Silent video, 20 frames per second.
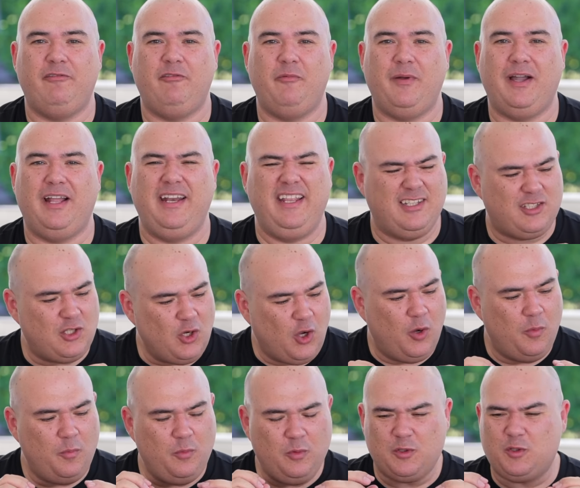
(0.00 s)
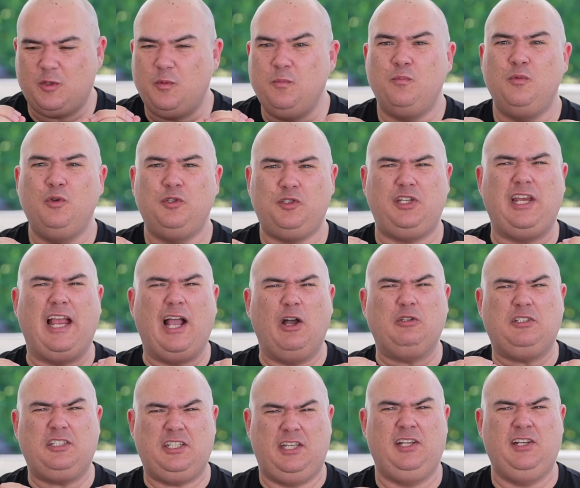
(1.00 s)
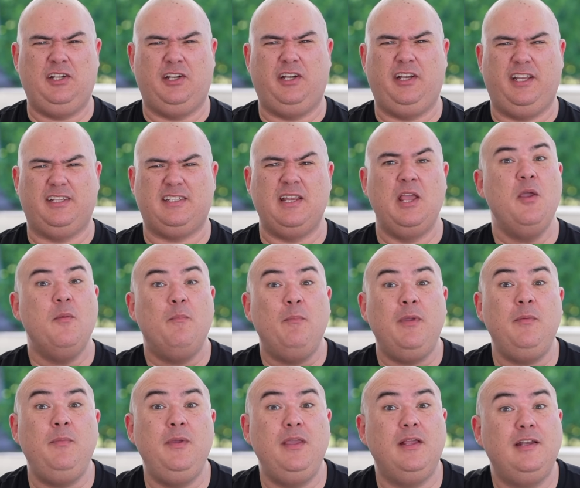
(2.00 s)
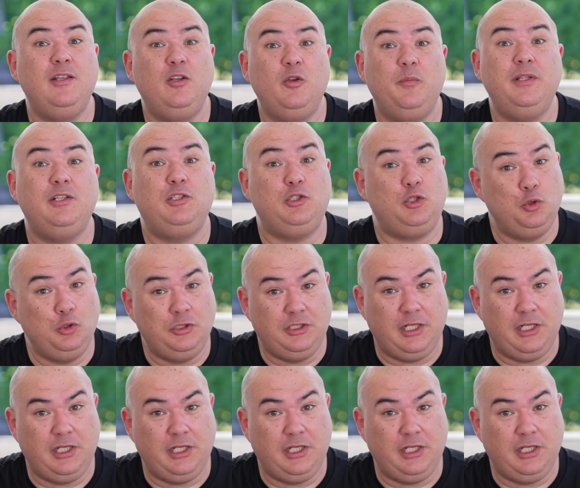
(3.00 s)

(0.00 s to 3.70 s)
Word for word: everybody. It's almost mushy how tender it is. Maybe a little bit too